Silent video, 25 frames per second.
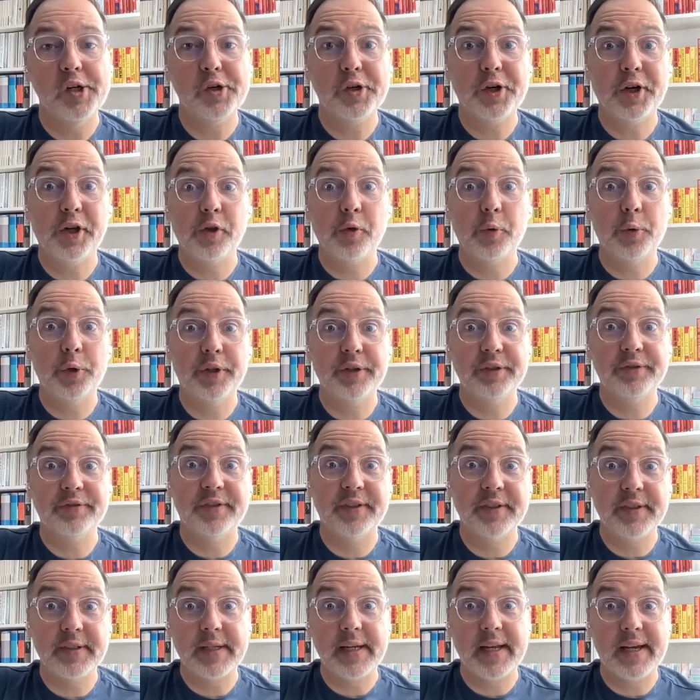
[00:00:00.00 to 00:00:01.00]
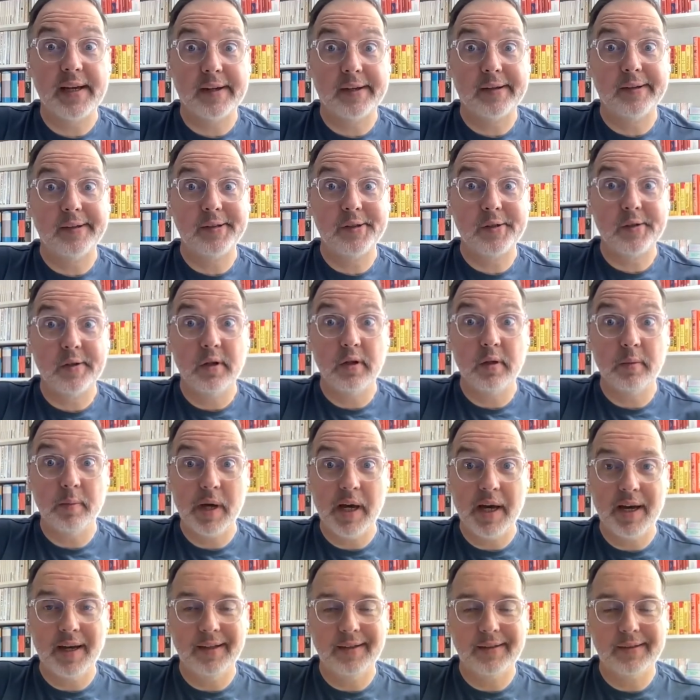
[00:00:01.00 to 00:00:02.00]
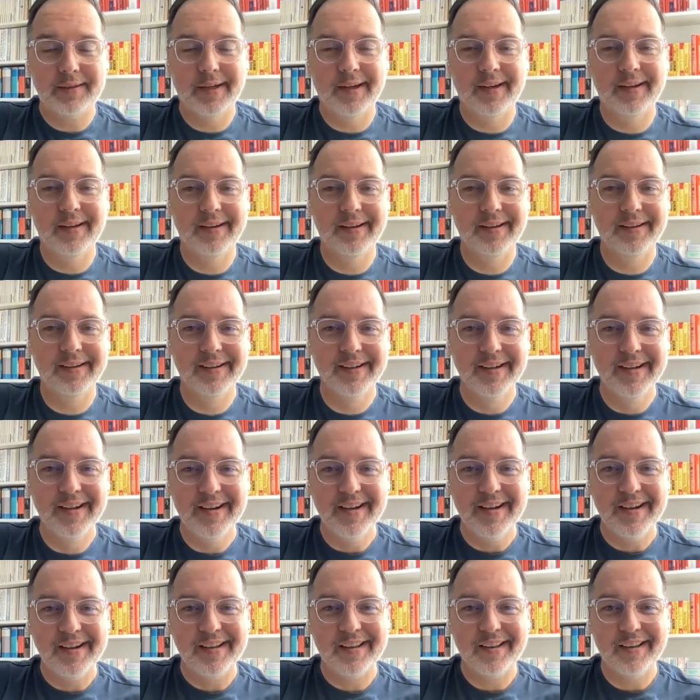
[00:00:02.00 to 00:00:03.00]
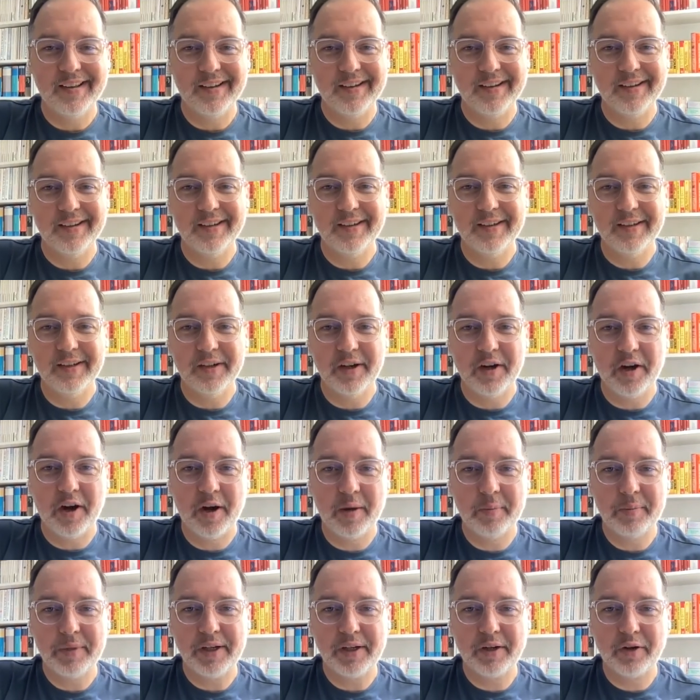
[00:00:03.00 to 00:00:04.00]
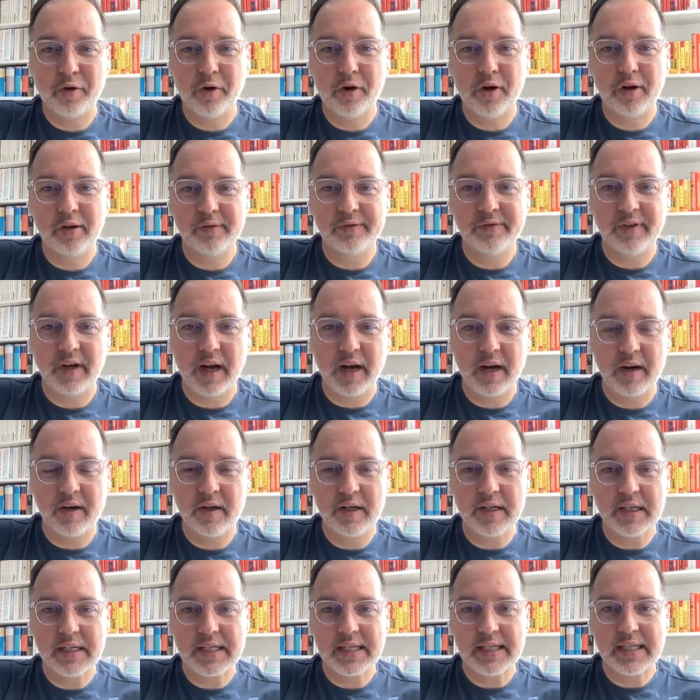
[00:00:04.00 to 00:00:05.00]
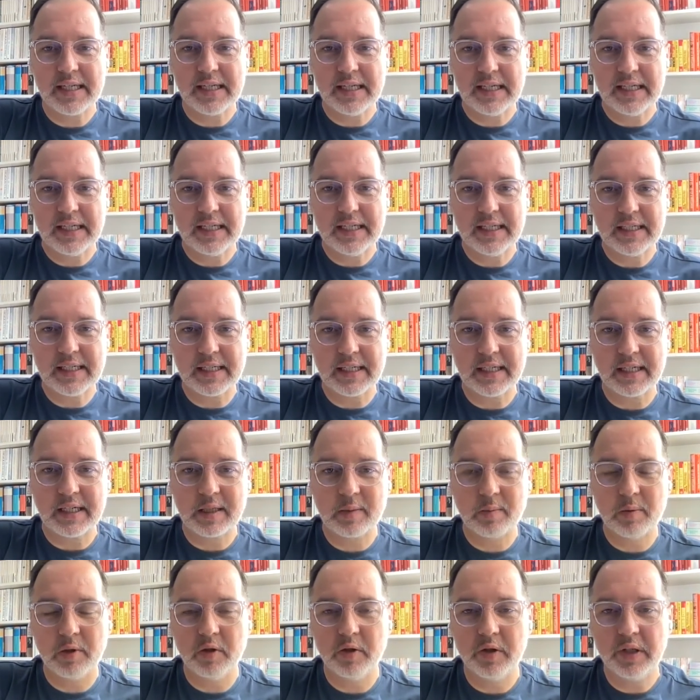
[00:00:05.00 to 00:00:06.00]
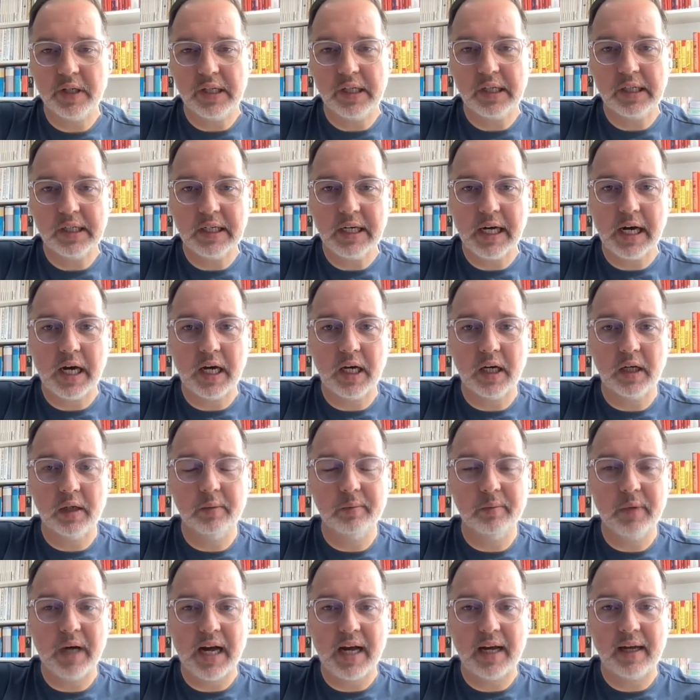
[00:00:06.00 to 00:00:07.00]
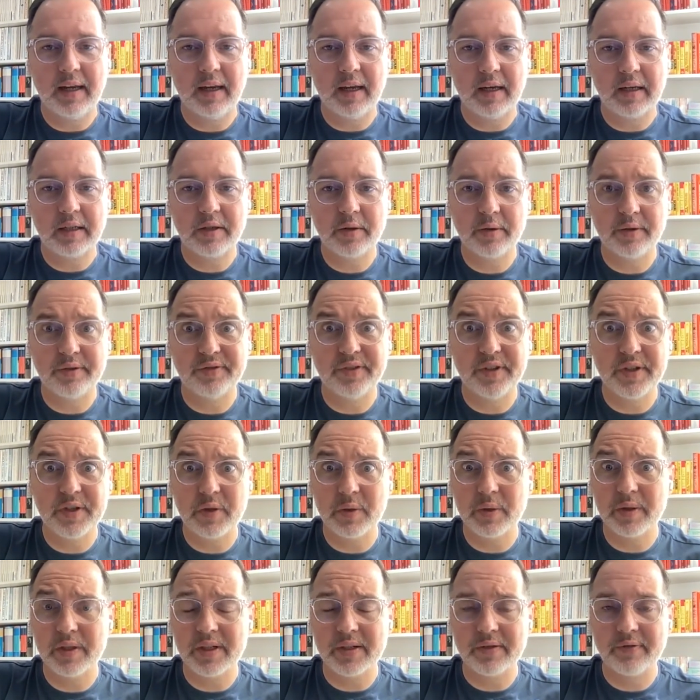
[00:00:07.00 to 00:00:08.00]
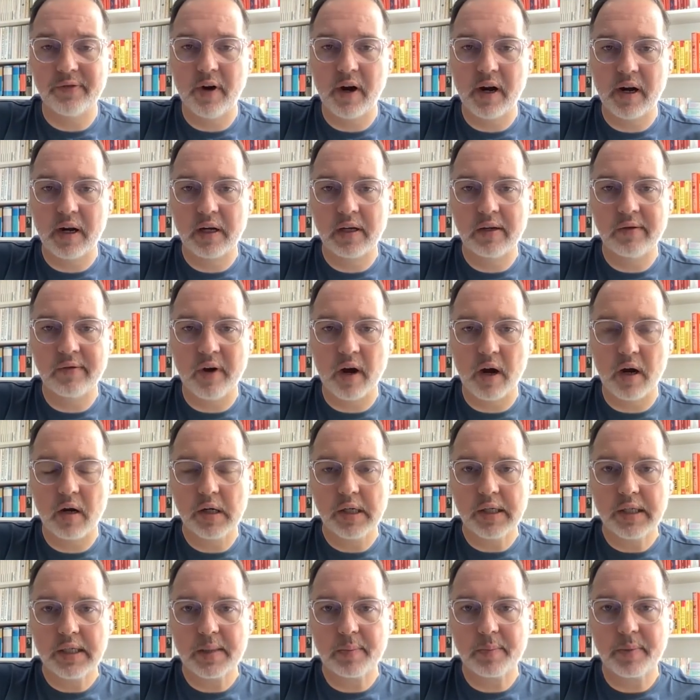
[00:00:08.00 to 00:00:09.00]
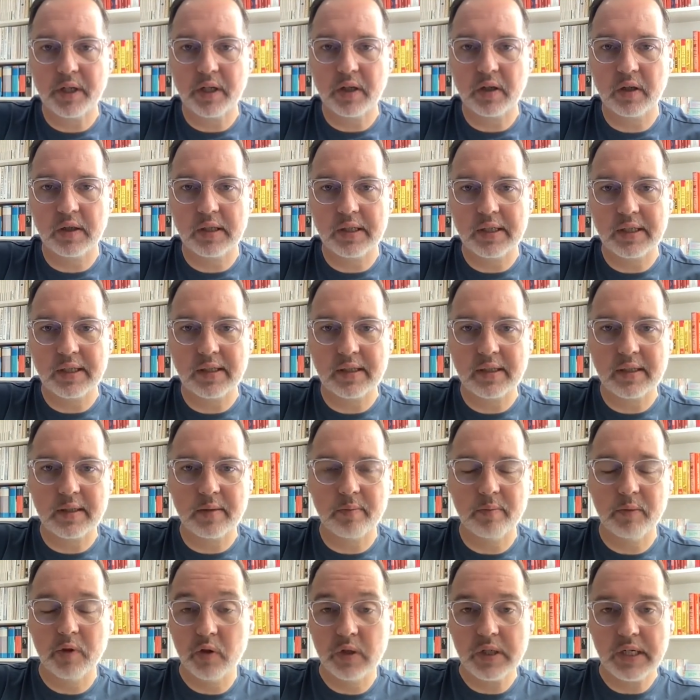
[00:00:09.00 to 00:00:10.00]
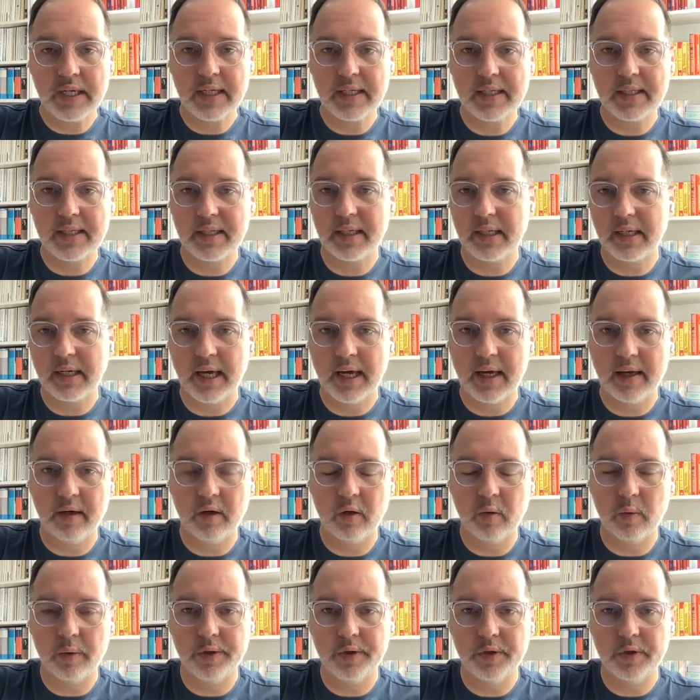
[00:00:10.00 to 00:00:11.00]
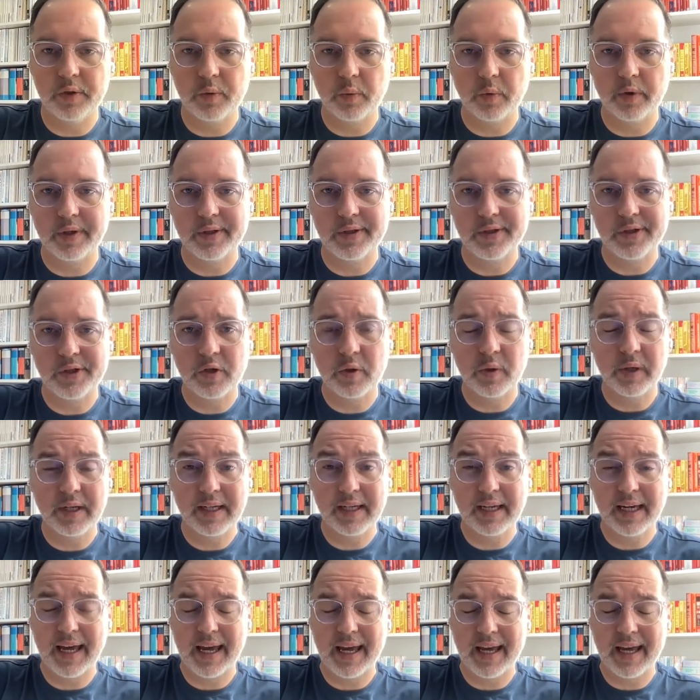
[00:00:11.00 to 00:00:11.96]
Okay, the world feels like it's gone mad. The Omicron virus is exploding. Um, I like to refer to as the Franken virus because it's mutating and no one knows what it's doing.